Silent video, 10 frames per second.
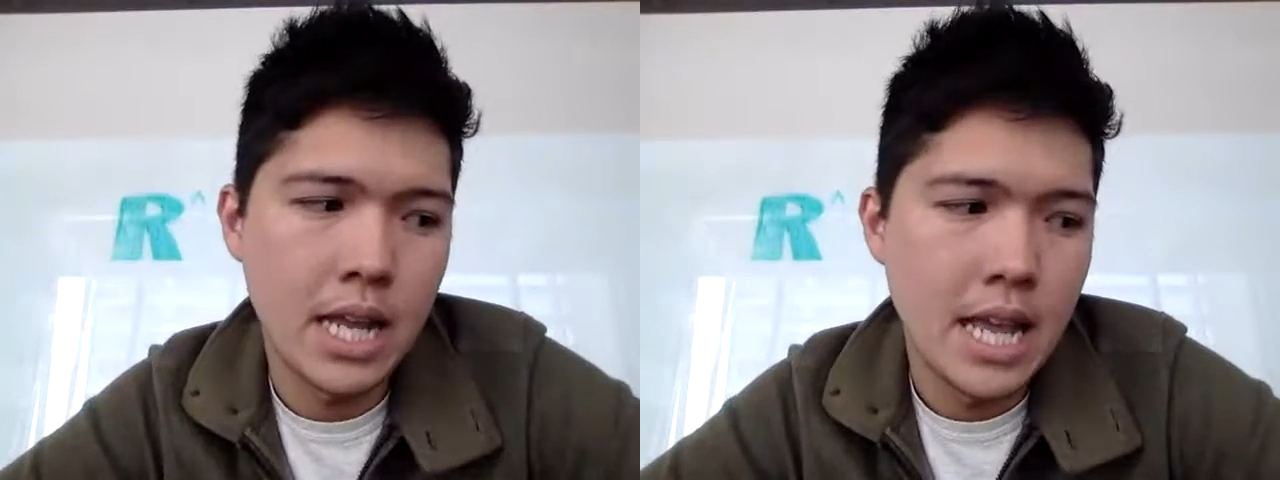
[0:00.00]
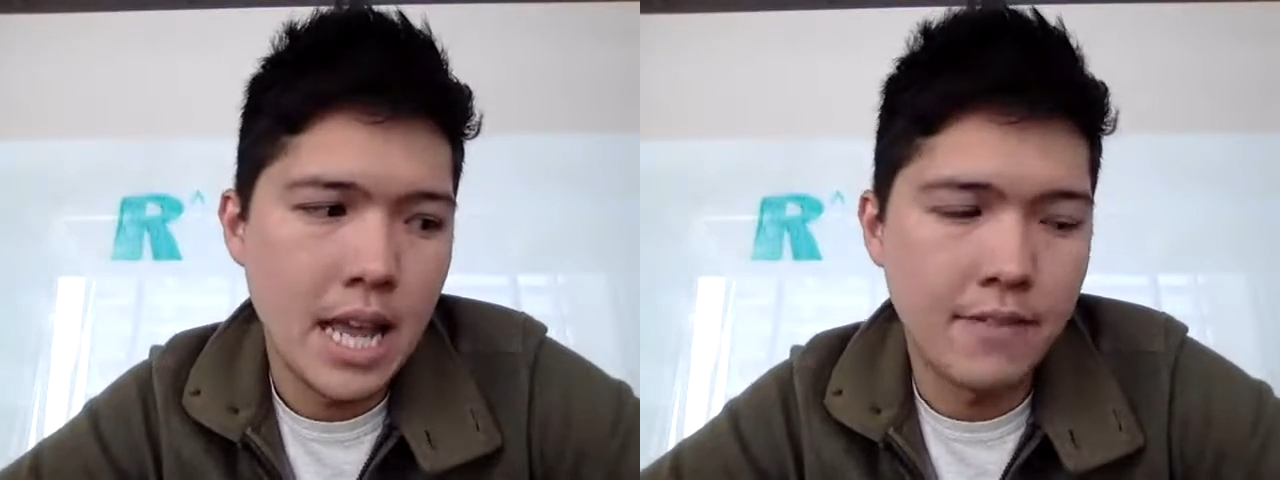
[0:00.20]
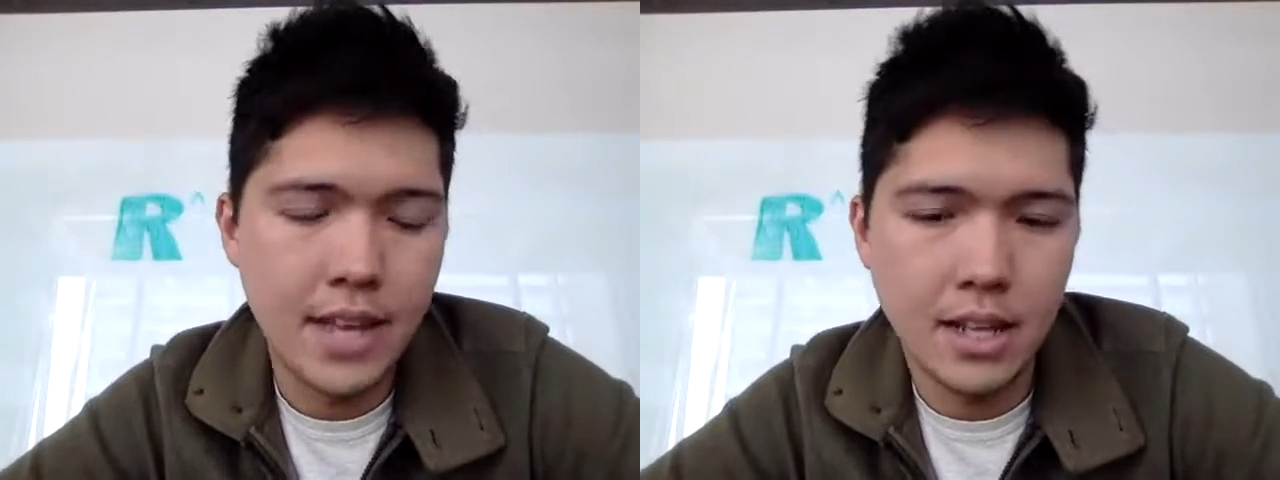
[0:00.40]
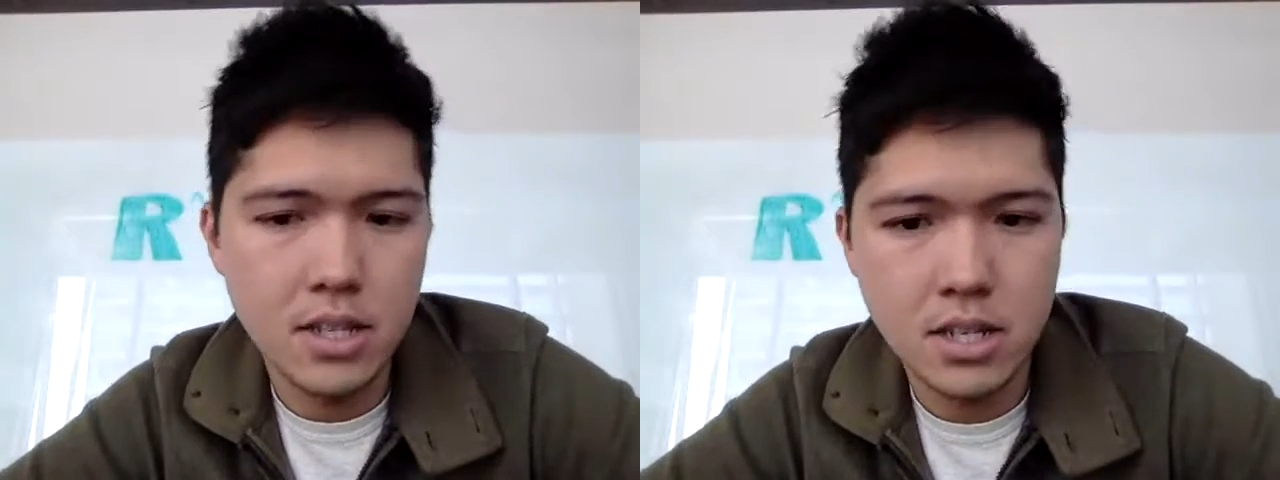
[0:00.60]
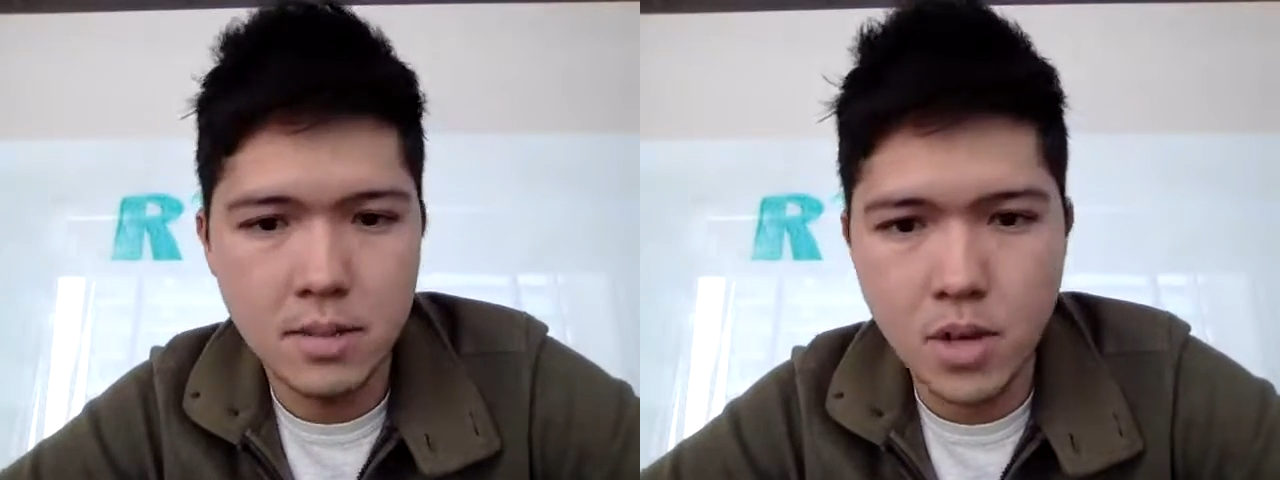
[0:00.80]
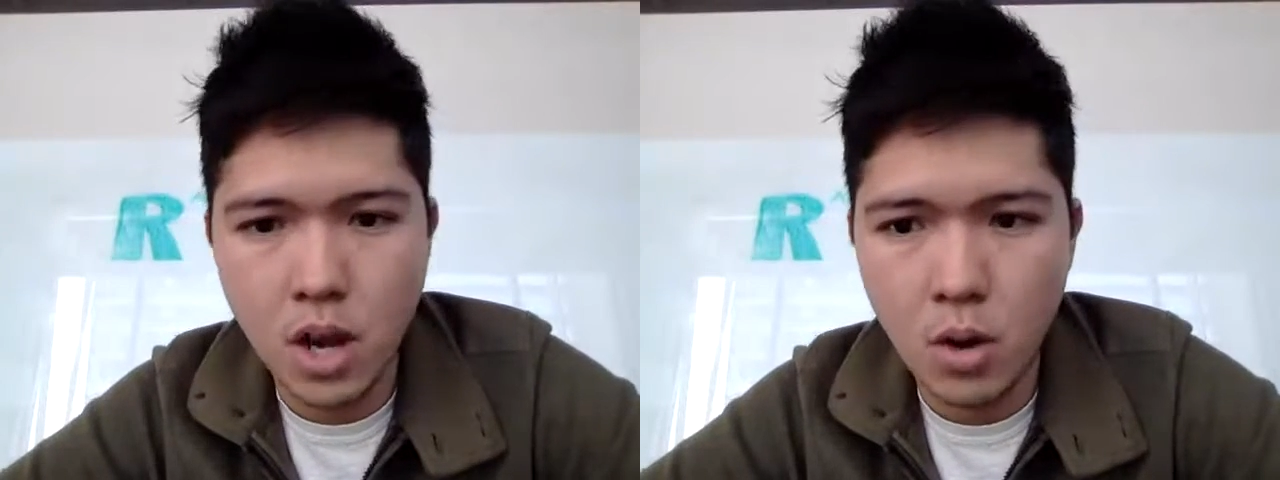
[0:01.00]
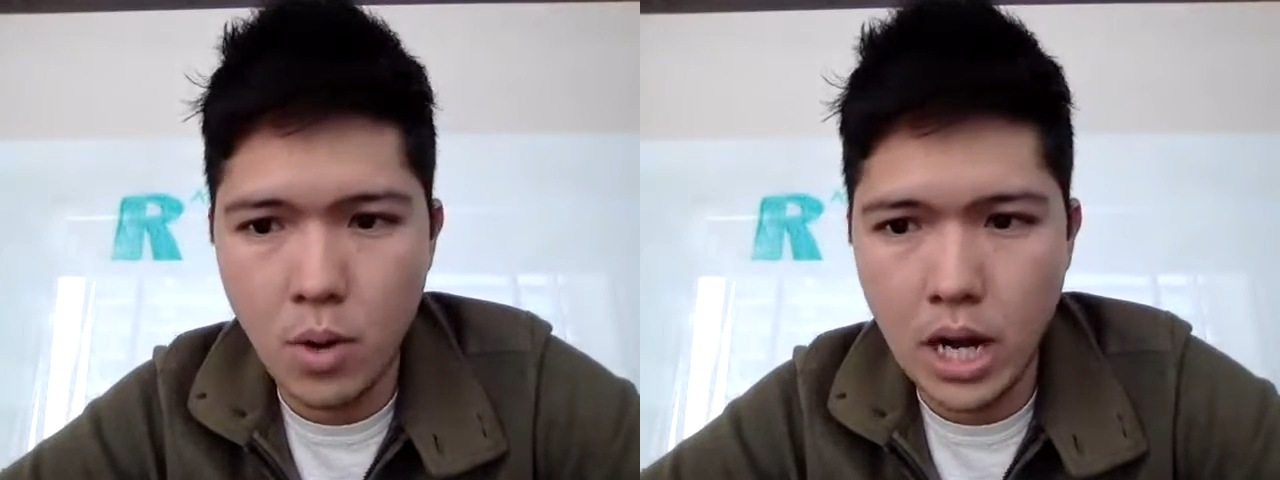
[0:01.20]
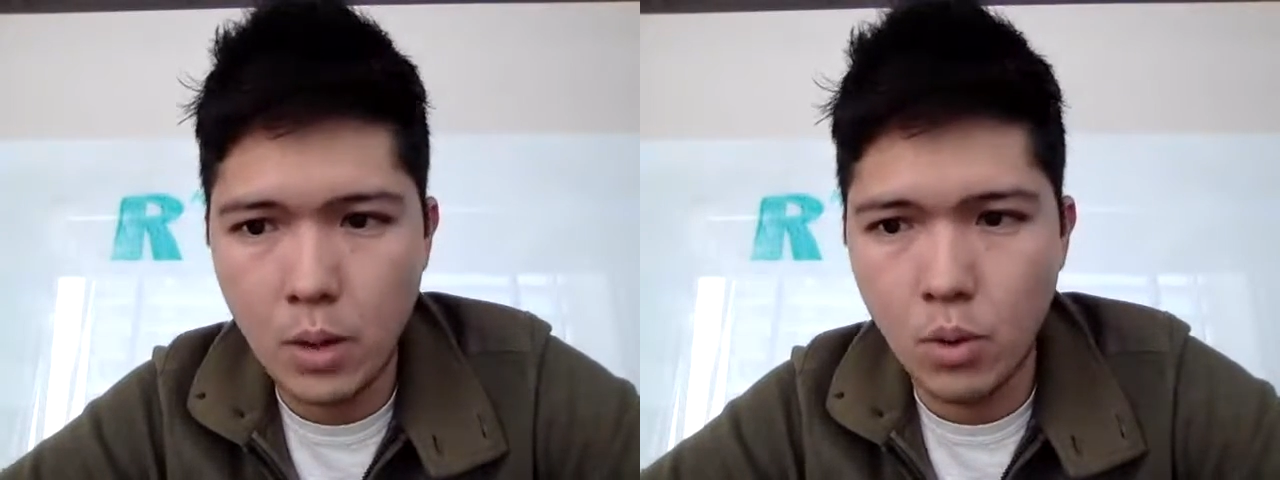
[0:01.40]
if the health system's
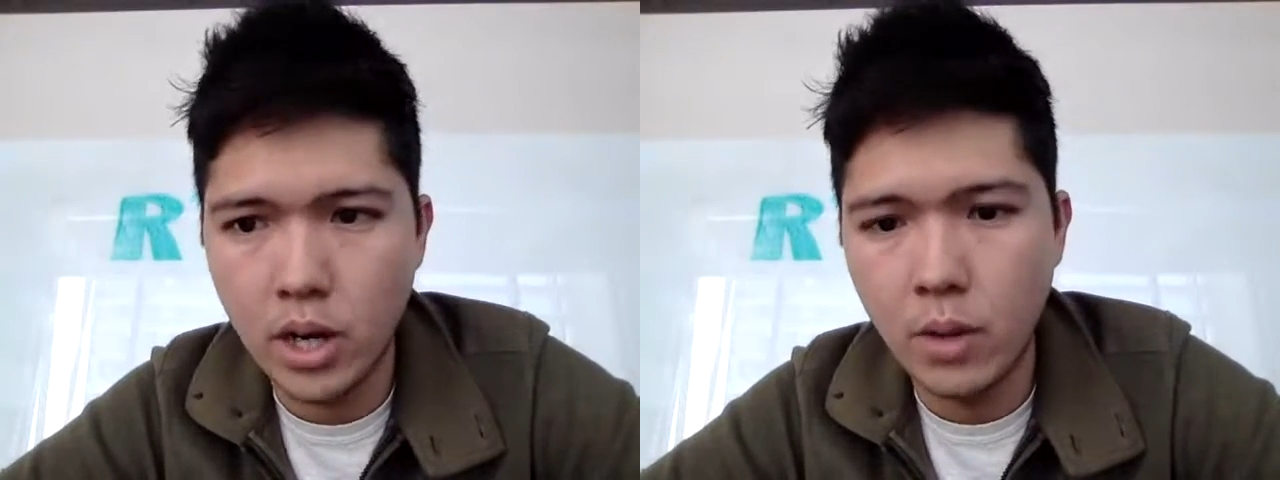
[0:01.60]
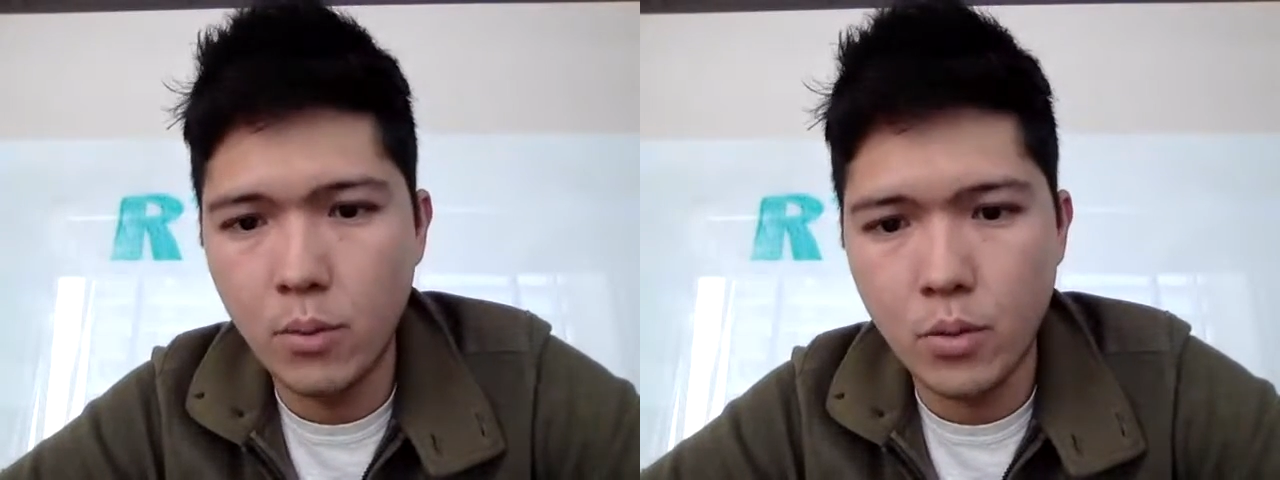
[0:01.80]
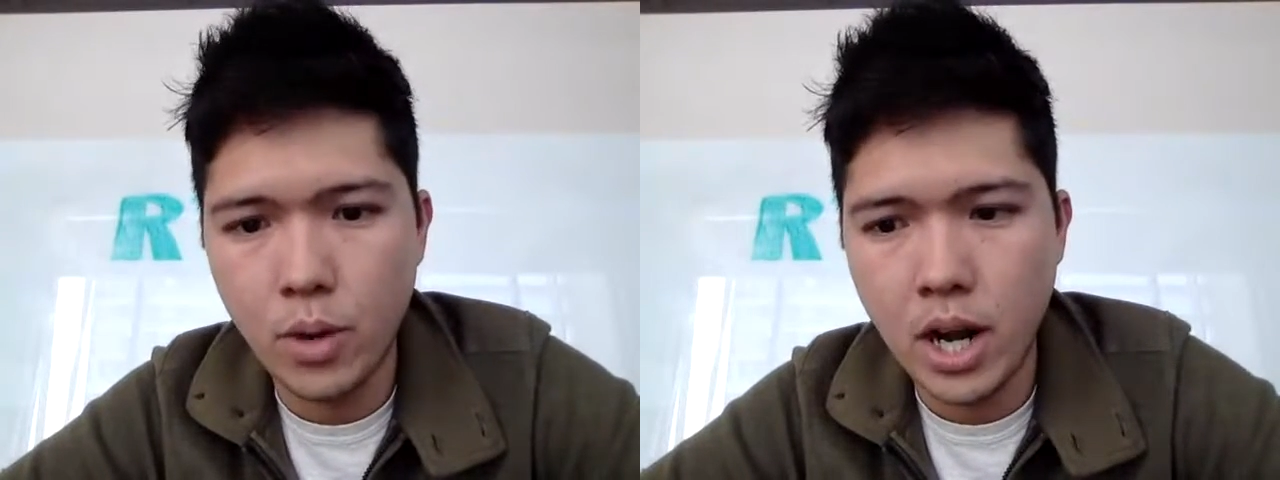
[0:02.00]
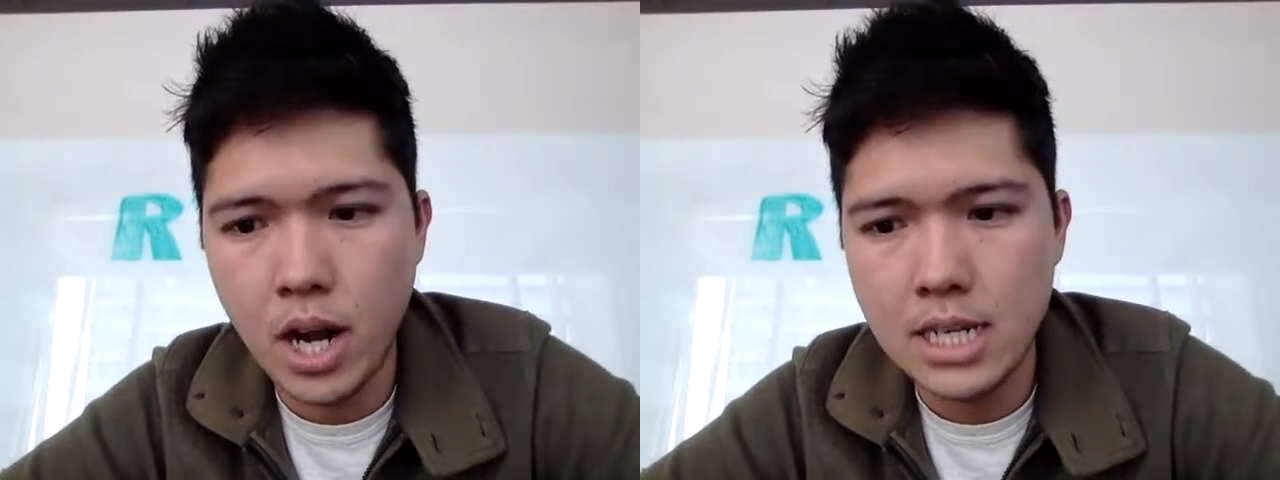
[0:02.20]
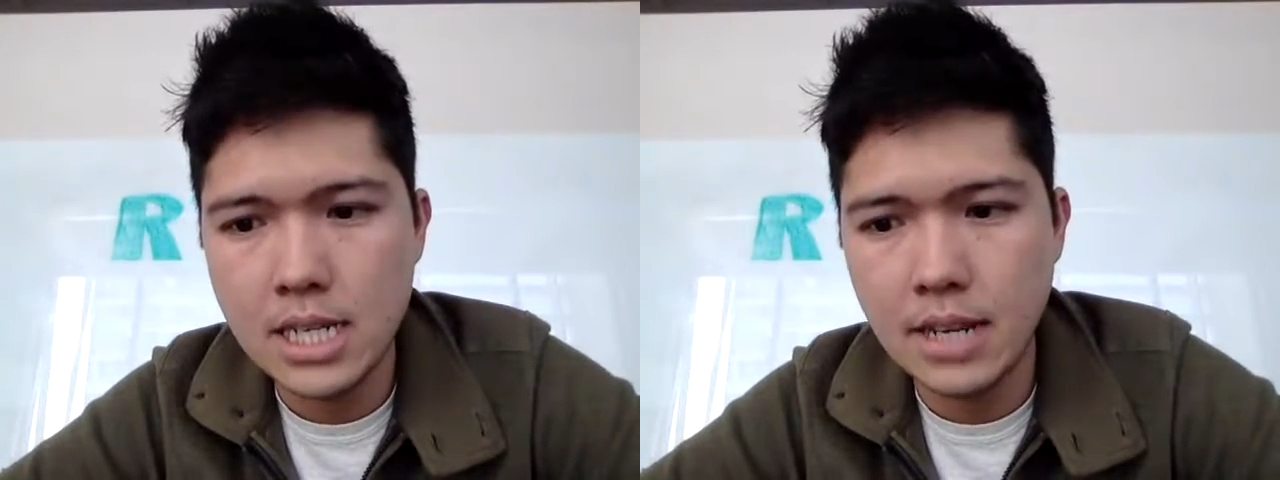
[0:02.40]
already working with Redox,